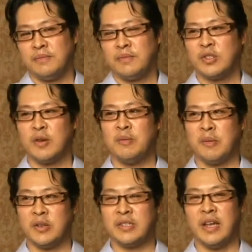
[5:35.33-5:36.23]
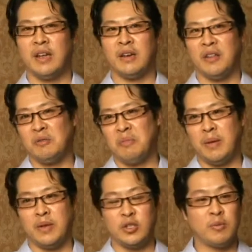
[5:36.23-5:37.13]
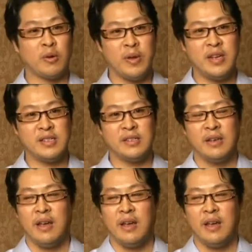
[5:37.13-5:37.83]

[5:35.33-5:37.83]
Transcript: So I remember staying another maybe 2 more weeks,